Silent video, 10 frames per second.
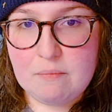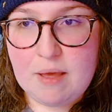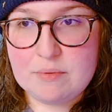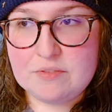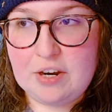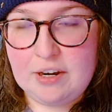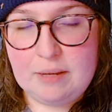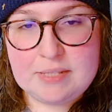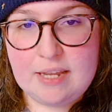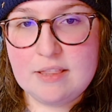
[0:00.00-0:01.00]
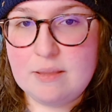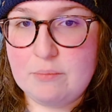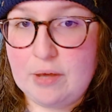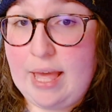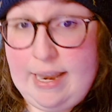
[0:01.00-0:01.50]
I was very upset at the
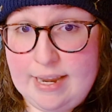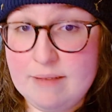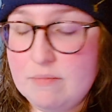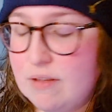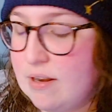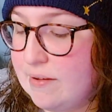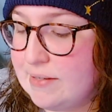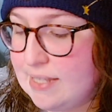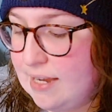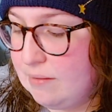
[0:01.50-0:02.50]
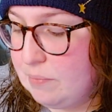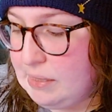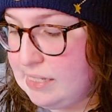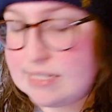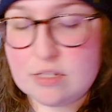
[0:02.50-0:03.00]
book ending, and I was like,
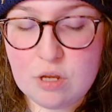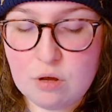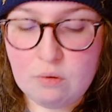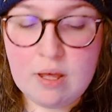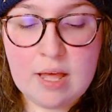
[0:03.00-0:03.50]
please no,